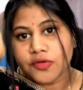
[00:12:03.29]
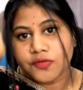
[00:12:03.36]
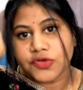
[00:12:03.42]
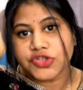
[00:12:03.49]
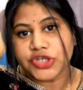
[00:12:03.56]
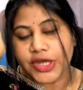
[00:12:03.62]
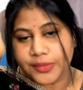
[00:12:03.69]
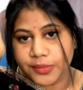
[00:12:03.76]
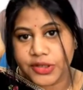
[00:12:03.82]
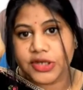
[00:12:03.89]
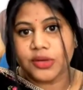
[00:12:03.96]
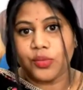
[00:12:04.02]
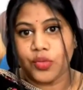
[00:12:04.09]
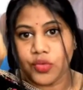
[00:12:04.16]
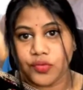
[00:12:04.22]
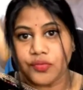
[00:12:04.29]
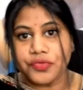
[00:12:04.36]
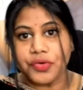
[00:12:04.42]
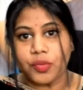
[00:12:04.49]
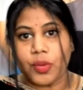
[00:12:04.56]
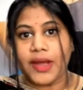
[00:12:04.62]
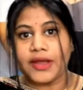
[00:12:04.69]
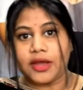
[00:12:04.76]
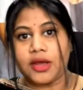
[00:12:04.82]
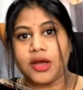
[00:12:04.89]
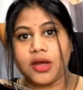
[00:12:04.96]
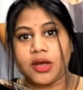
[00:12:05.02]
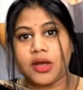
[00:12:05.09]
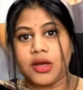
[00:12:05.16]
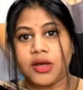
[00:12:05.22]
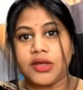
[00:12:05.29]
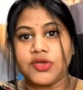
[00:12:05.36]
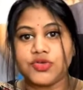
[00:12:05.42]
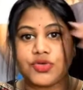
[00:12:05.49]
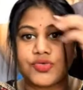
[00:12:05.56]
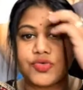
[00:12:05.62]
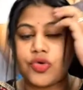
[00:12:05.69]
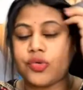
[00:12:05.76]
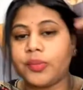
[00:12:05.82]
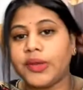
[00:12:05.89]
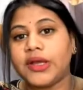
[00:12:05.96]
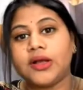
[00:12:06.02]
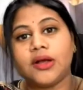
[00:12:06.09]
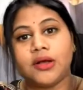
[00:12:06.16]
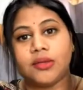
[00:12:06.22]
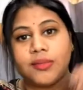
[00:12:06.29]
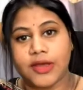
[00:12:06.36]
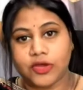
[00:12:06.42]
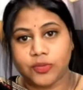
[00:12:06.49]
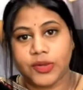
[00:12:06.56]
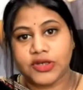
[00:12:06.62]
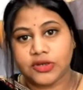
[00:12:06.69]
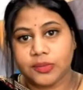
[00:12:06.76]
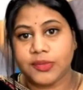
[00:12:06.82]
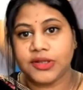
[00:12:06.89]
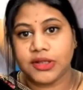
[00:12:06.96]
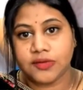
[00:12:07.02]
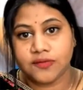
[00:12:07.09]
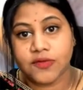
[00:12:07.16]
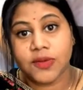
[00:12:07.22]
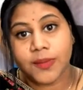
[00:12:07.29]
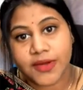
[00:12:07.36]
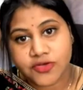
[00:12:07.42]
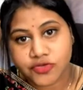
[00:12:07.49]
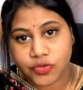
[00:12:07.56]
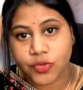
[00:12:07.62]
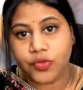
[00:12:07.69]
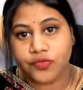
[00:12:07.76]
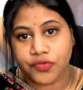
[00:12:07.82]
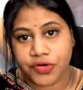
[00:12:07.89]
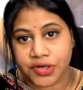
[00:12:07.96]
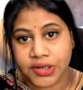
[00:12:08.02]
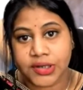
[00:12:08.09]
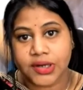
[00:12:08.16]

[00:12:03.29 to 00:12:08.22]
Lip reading: which can be removed via hysteroscopic myomectomy, then we must go for